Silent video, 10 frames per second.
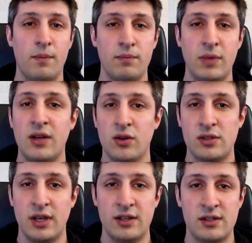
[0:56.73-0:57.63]
because
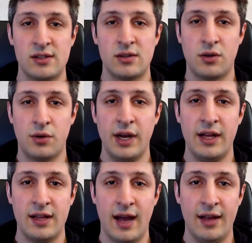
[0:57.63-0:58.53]
it's really
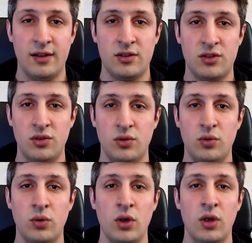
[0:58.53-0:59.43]
tied
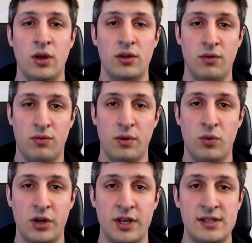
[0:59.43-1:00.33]
to the
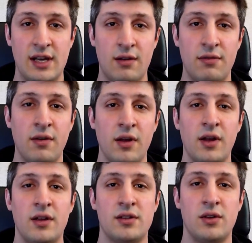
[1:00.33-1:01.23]
framework itself.
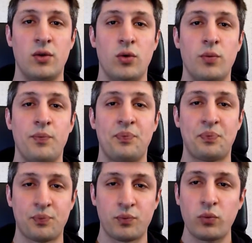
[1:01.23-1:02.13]
So
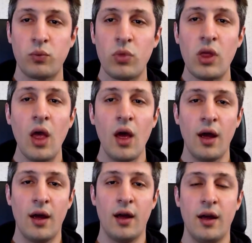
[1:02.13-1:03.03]

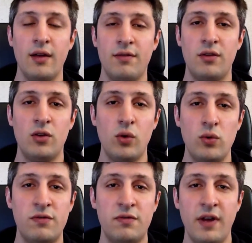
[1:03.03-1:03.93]
if you've